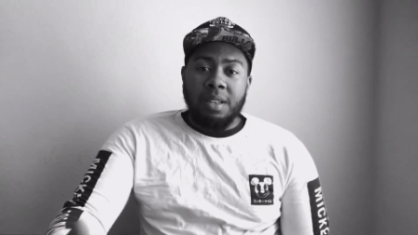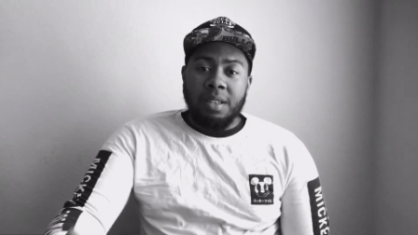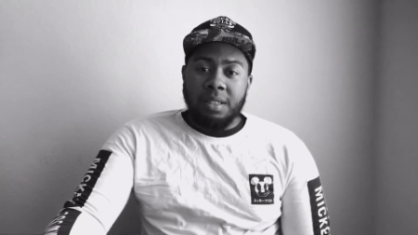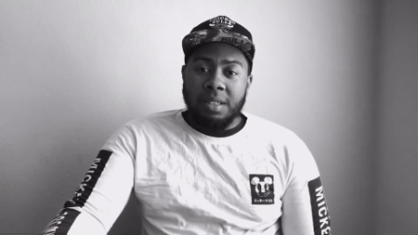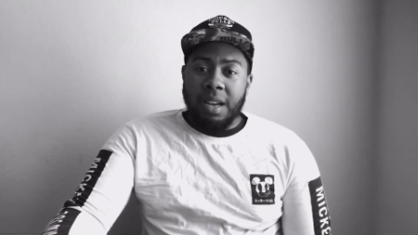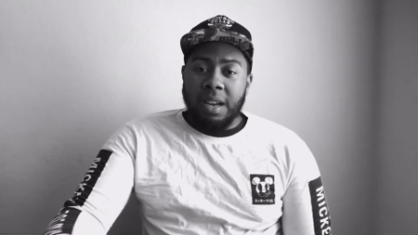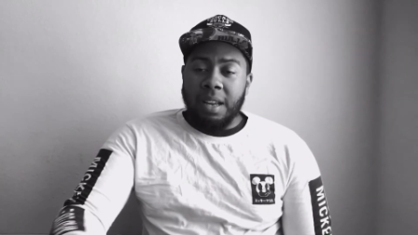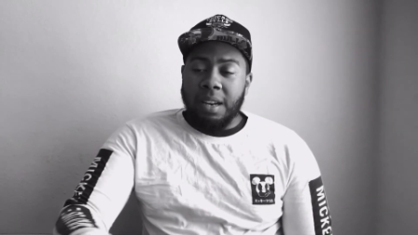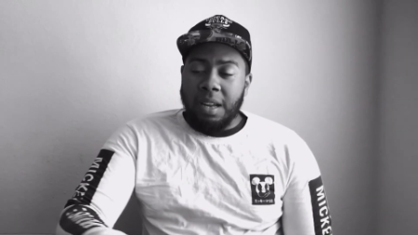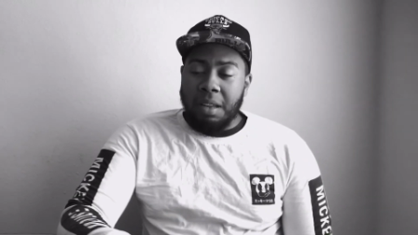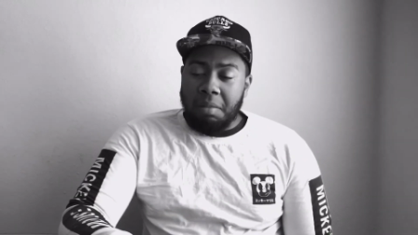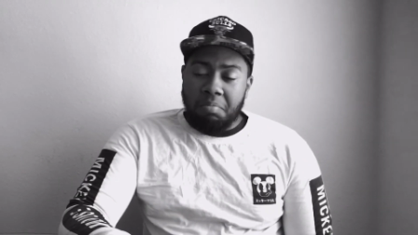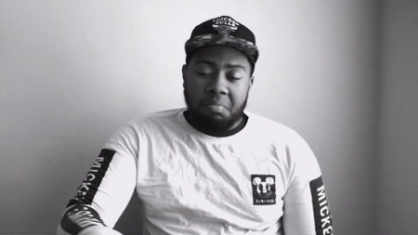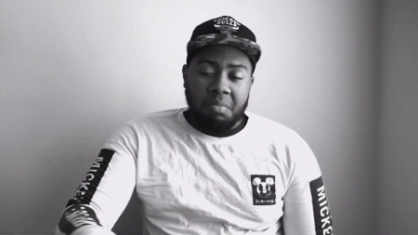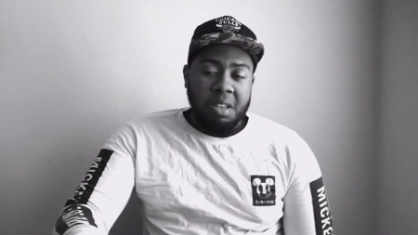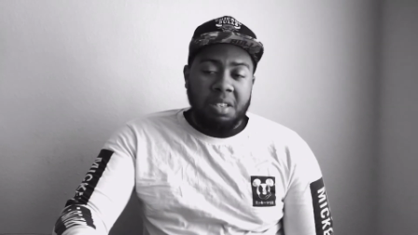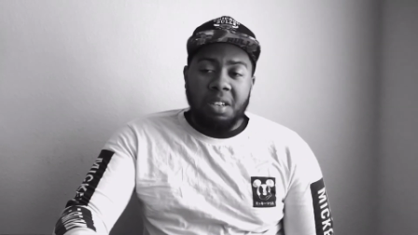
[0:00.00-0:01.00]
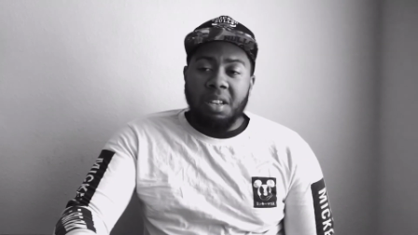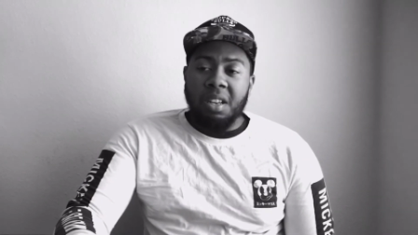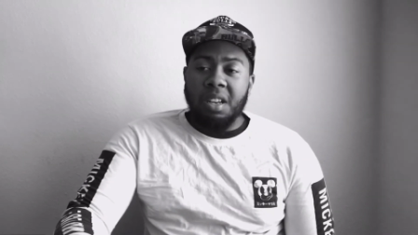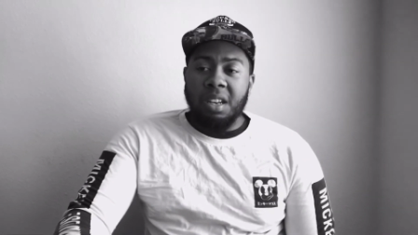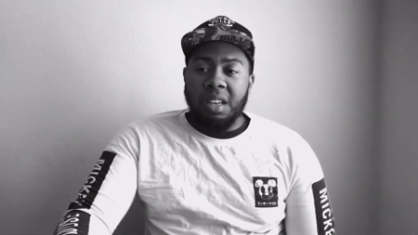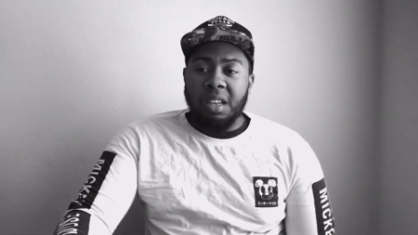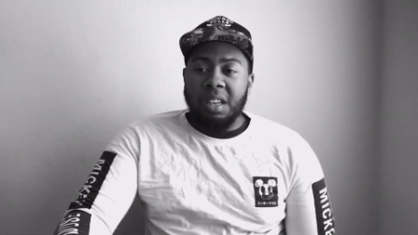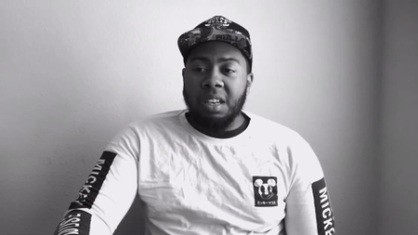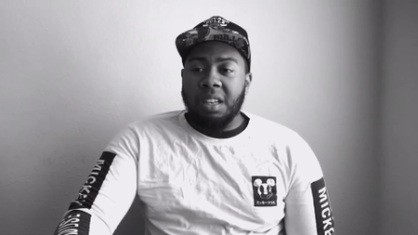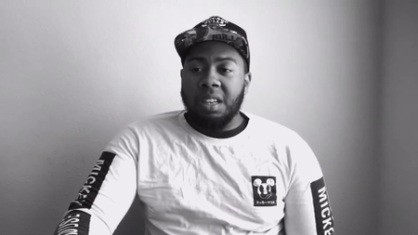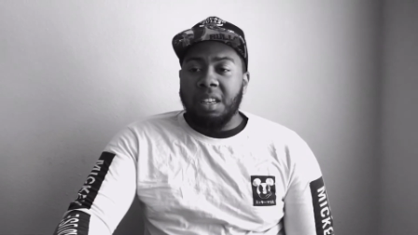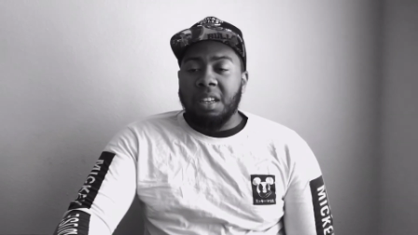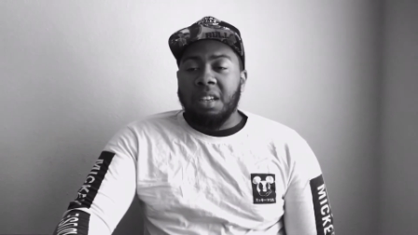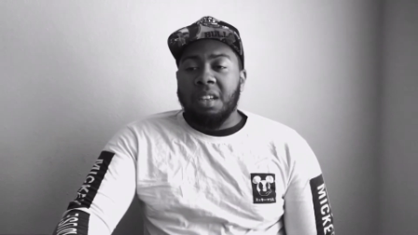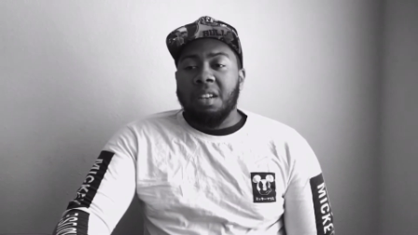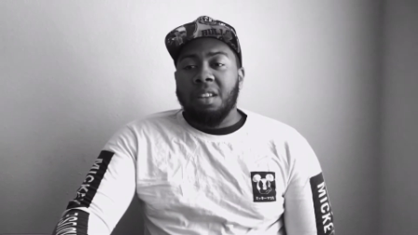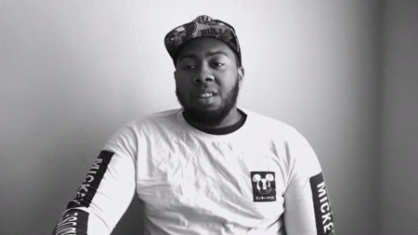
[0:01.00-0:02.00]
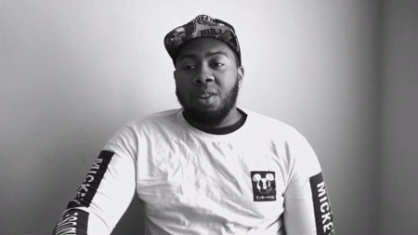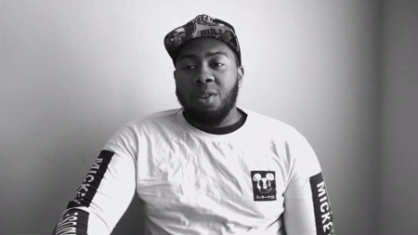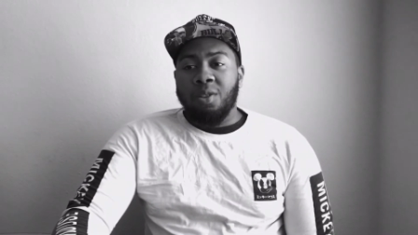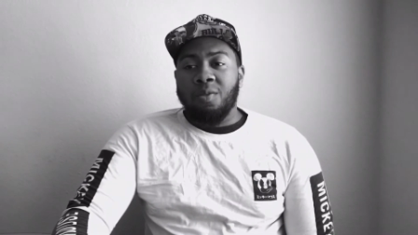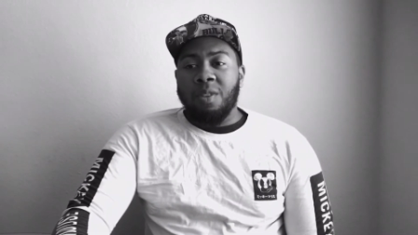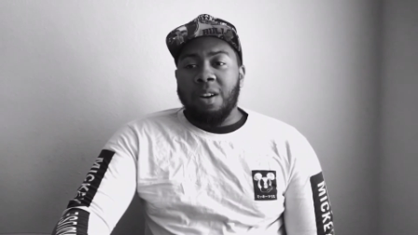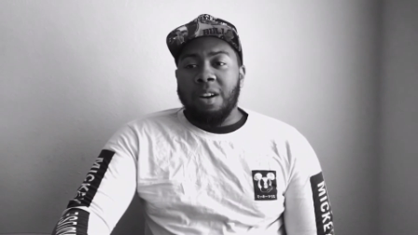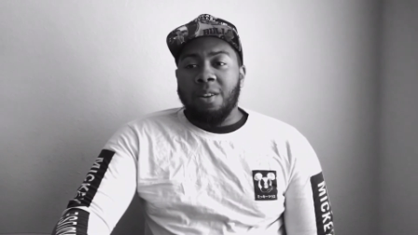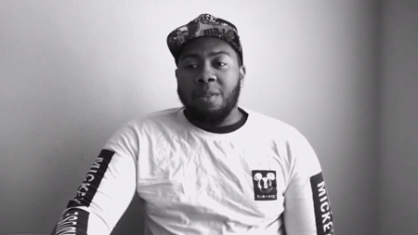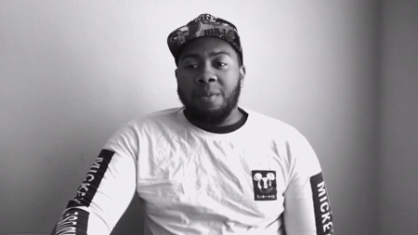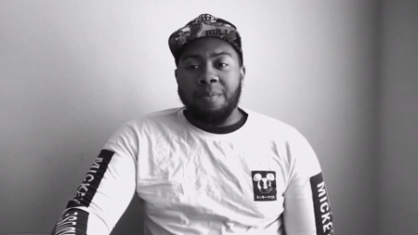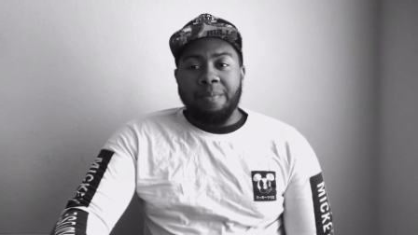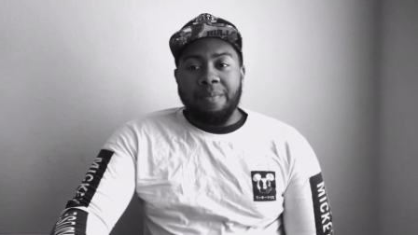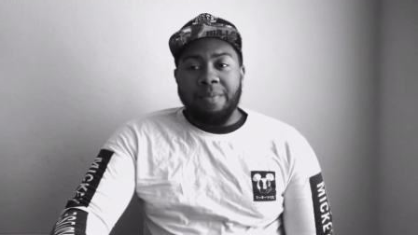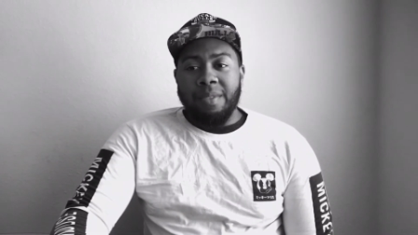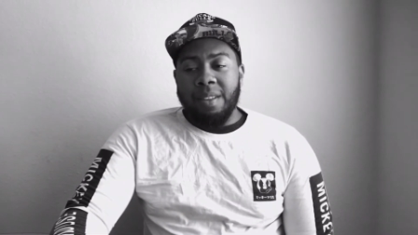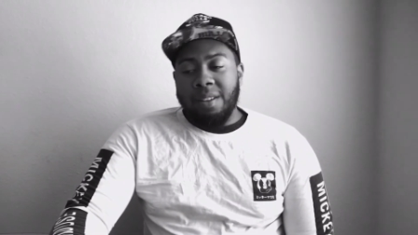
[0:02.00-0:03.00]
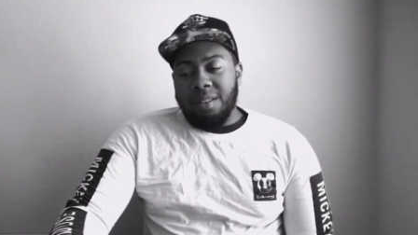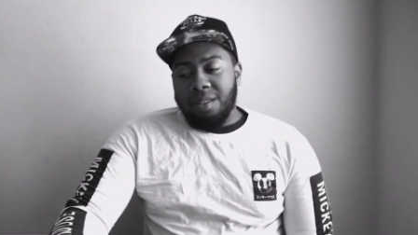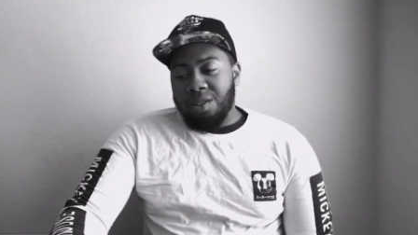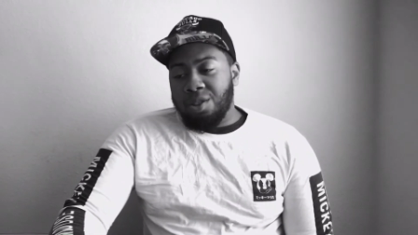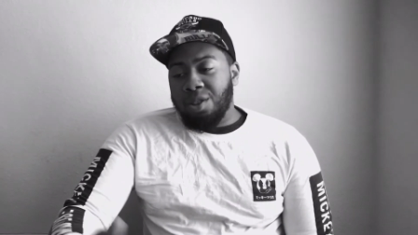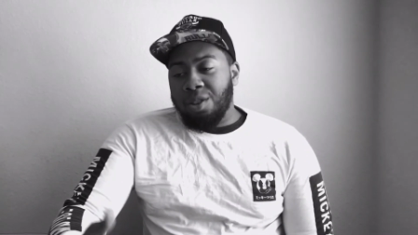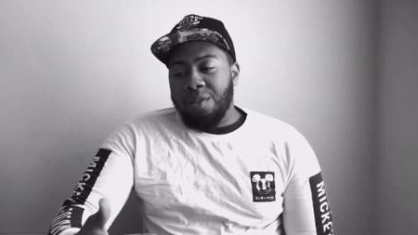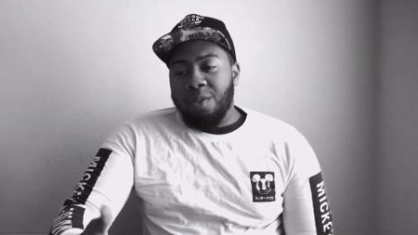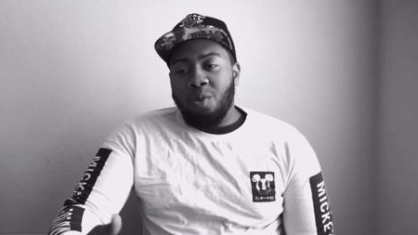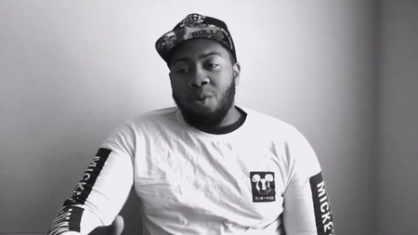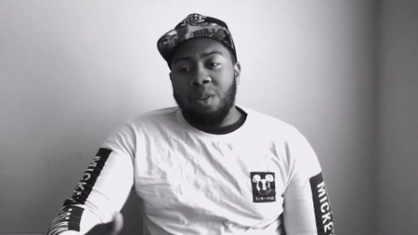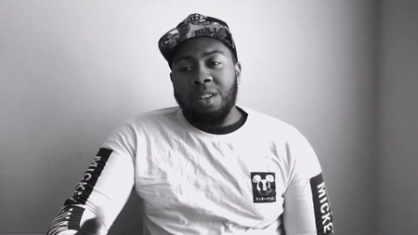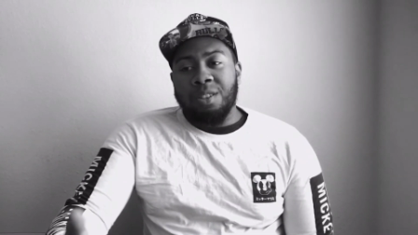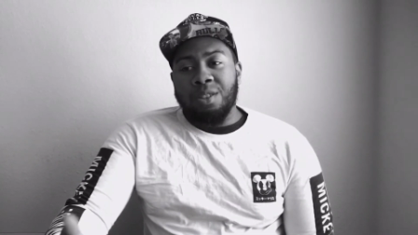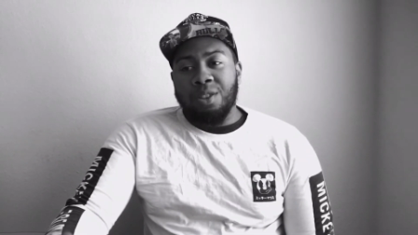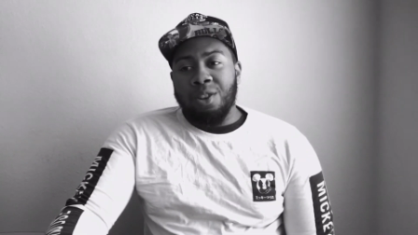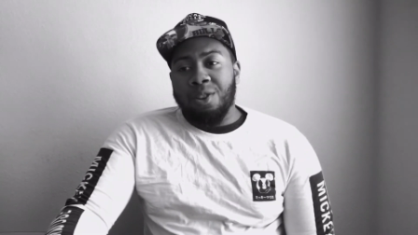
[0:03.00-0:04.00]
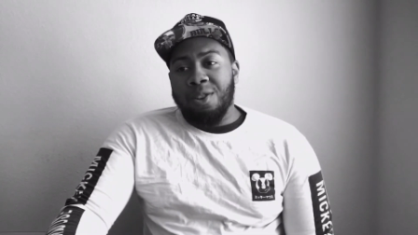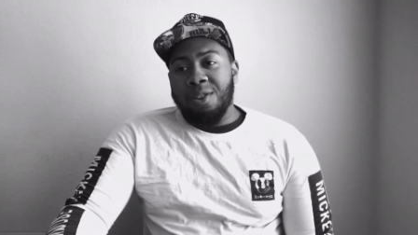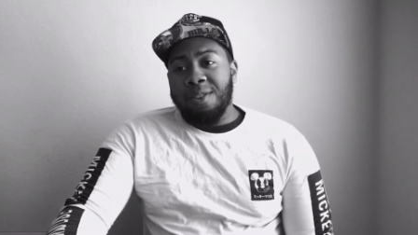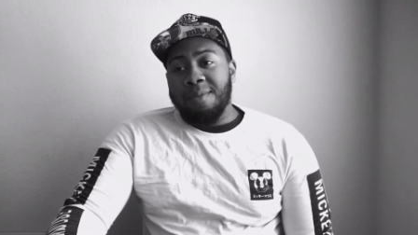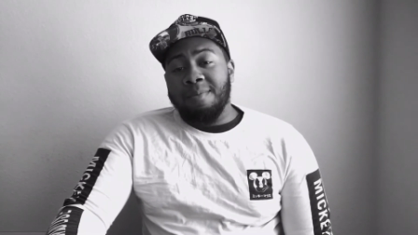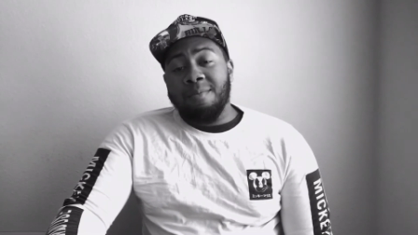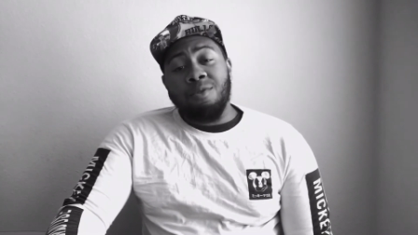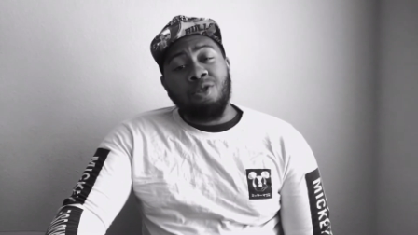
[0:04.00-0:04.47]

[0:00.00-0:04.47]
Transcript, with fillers: The second, he took it clearly. Third round, Surf going his third.